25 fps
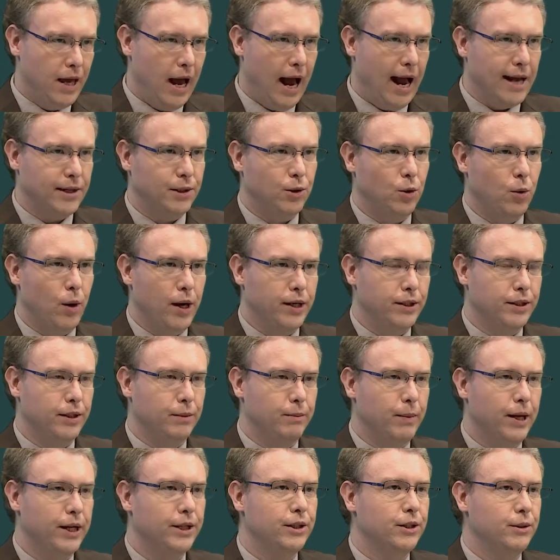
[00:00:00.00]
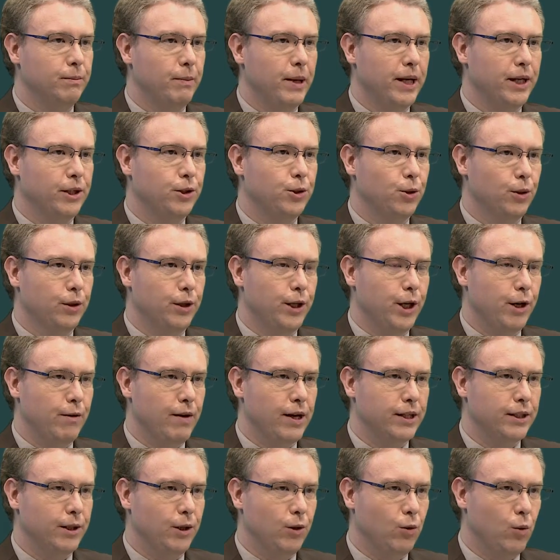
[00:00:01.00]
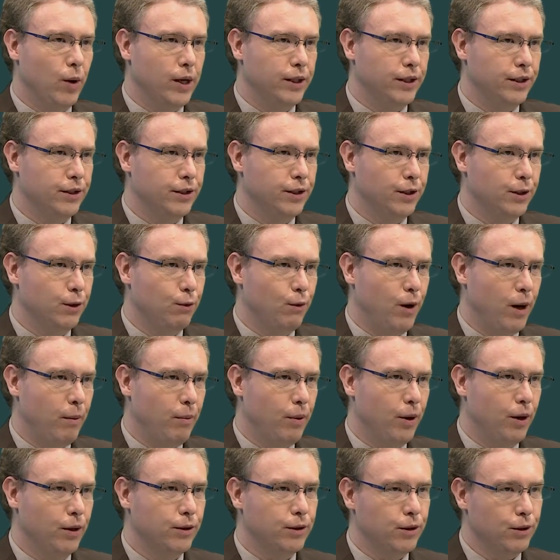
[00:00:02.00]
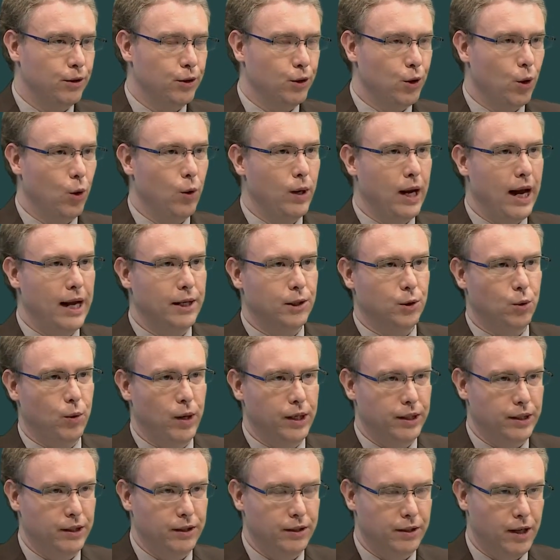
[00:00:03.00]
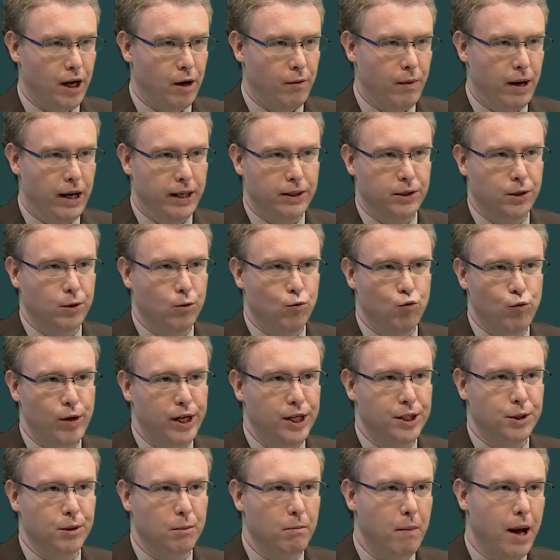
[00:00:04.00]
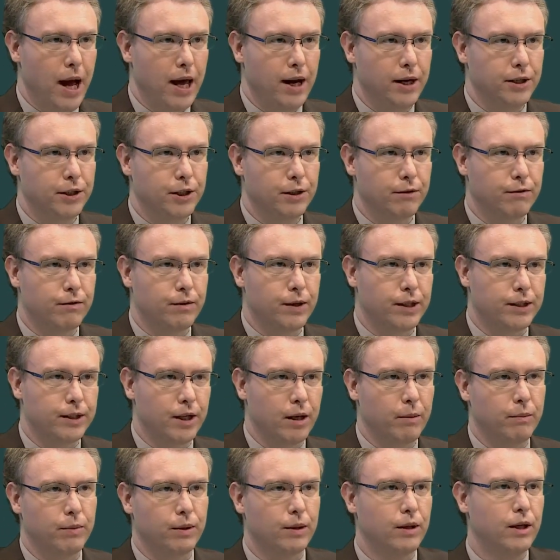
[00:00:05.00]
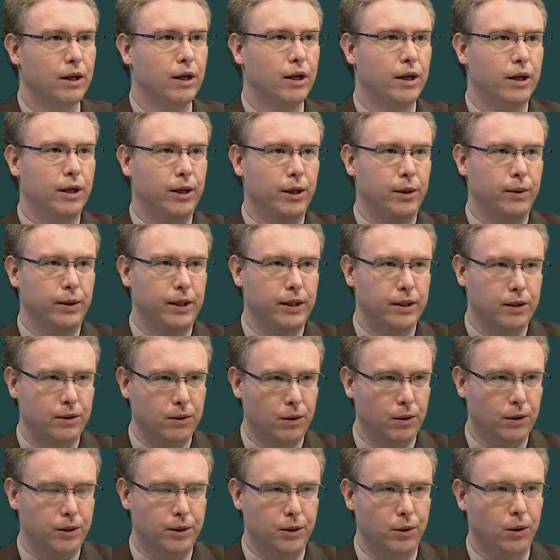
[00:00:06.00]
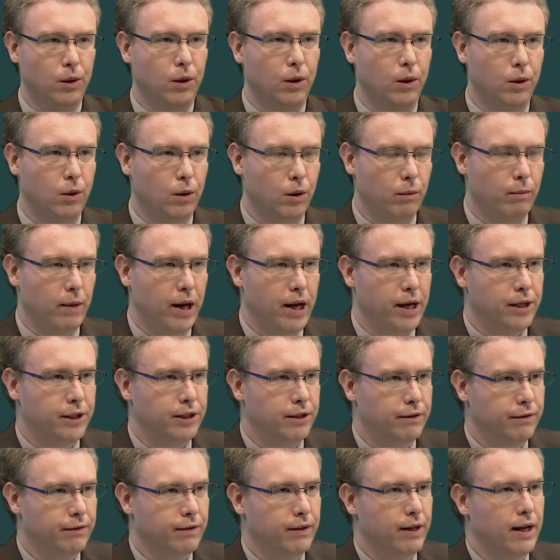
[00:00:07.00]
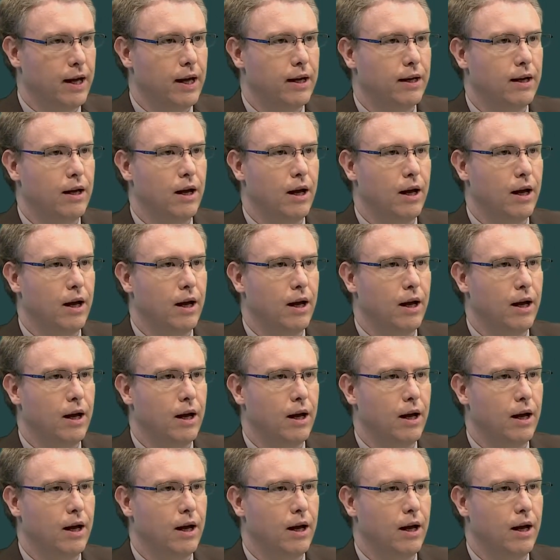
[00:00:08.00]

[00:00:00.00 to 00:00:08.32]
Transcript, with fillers: ask questions, make, making sure that you're asking questions to the right person. Don't ask questions directly to the regional manager, for example. You need to talk to your local manager for that.